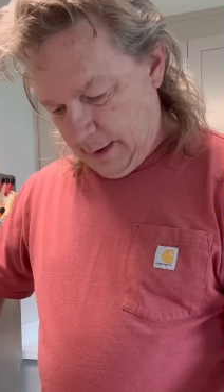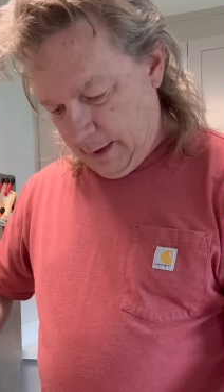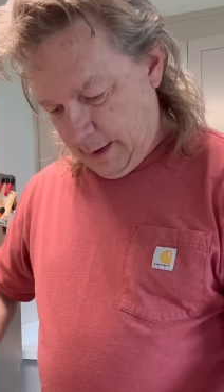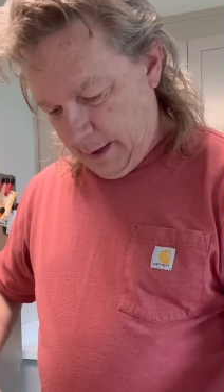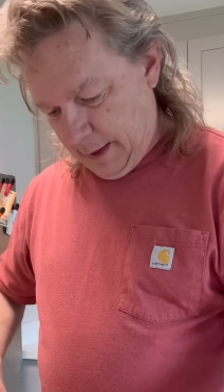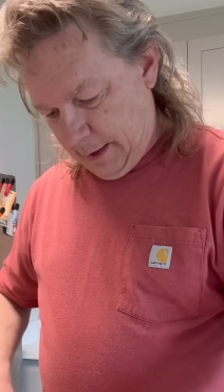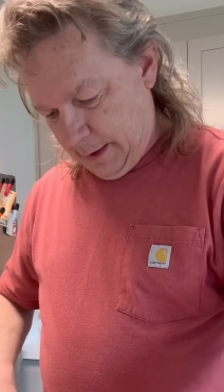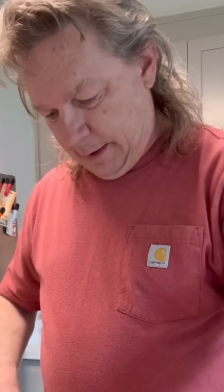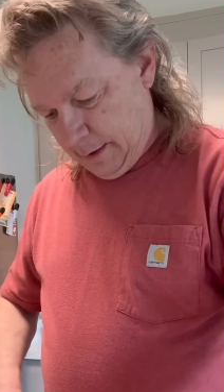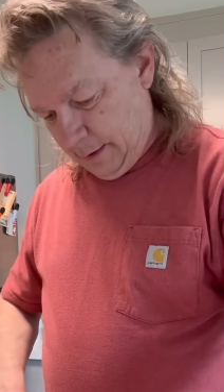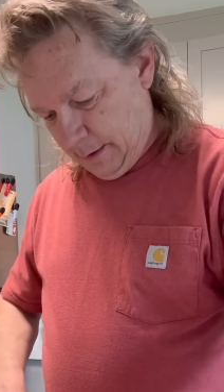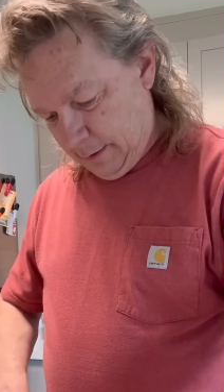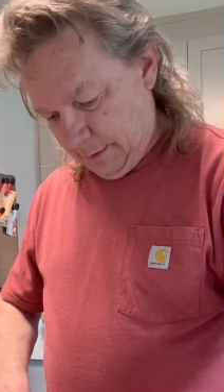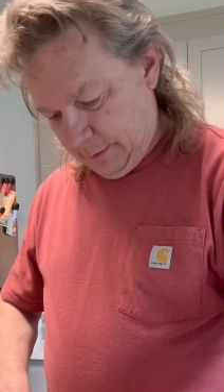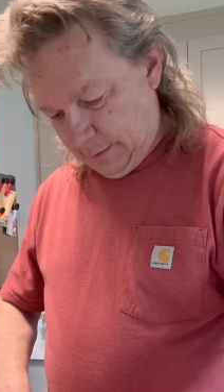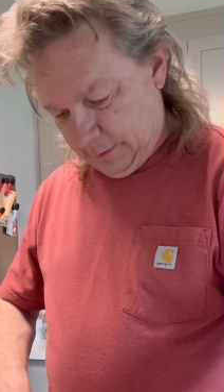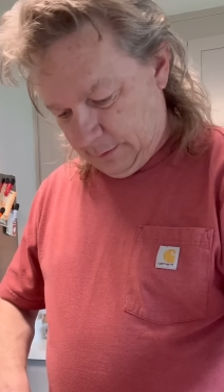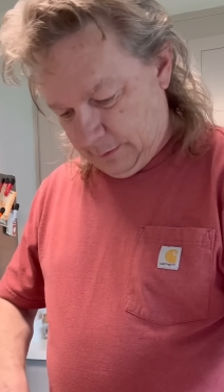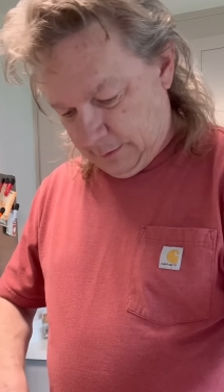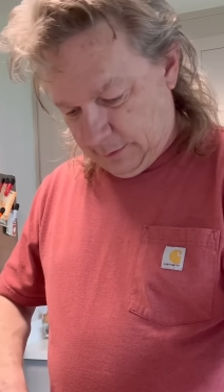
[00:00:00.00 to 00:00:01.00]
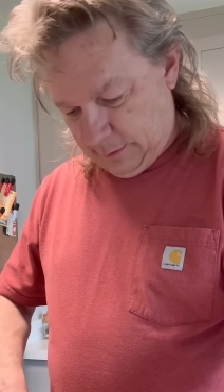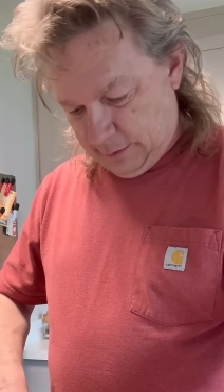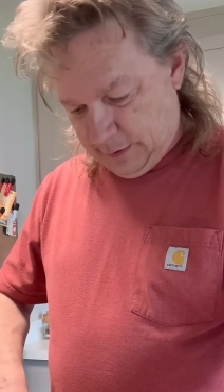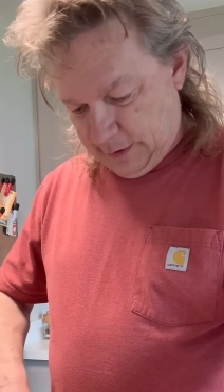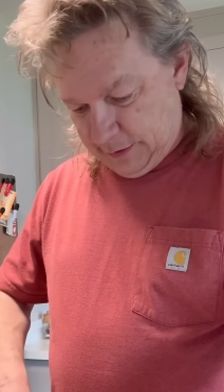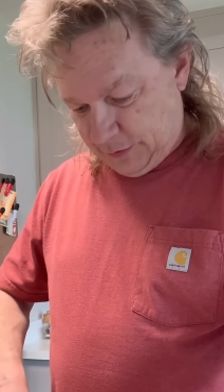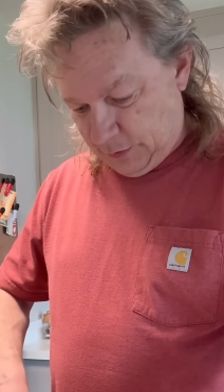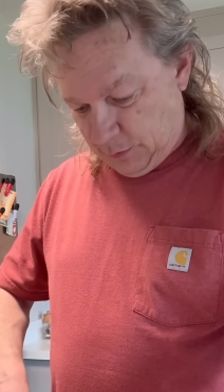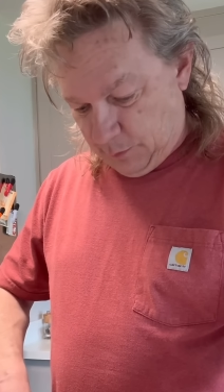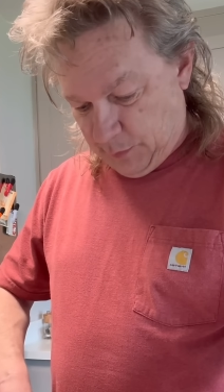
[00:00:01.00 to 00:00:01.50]
And
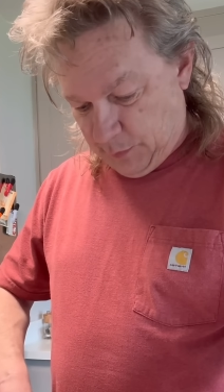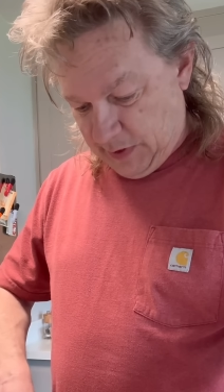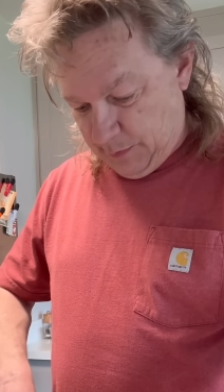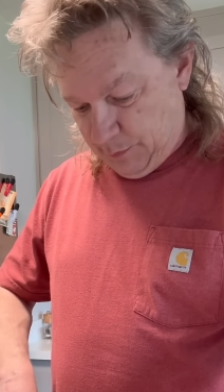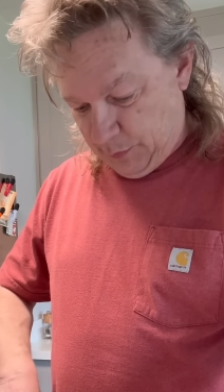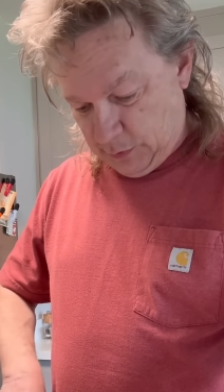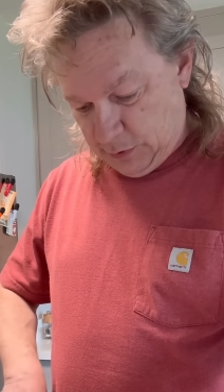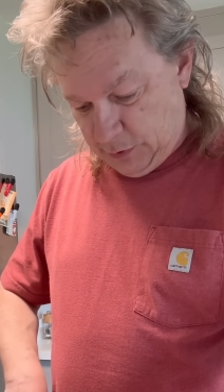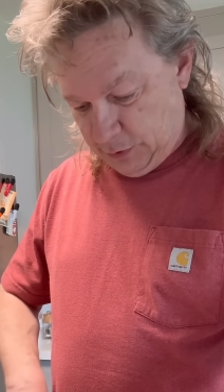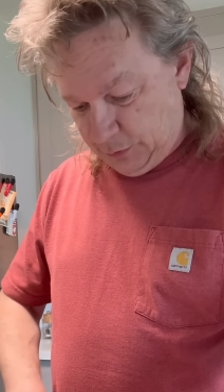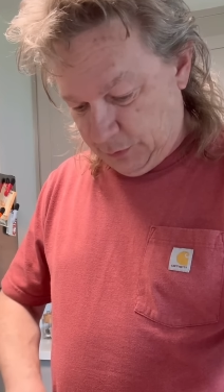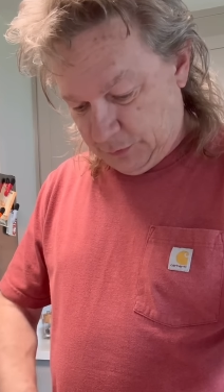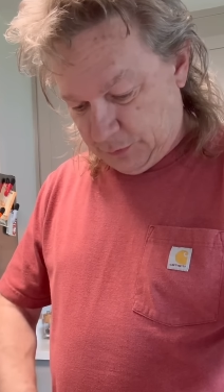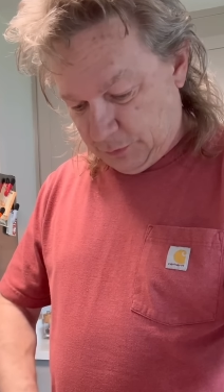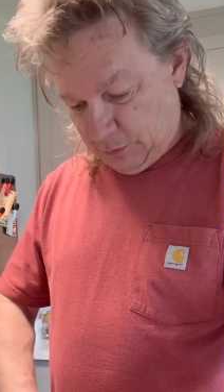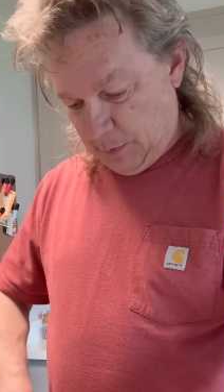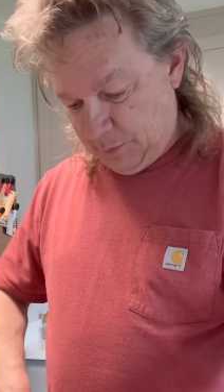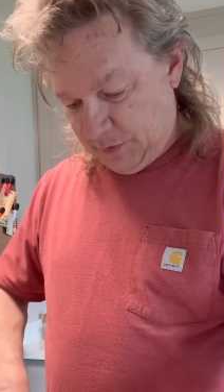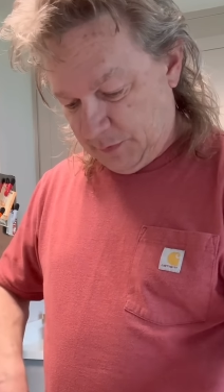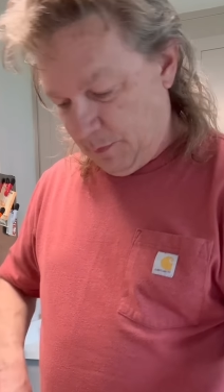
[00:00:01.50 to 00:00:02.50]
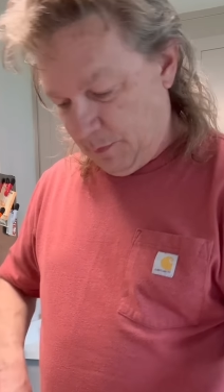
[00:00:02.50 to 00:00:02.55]
these are people who Trump's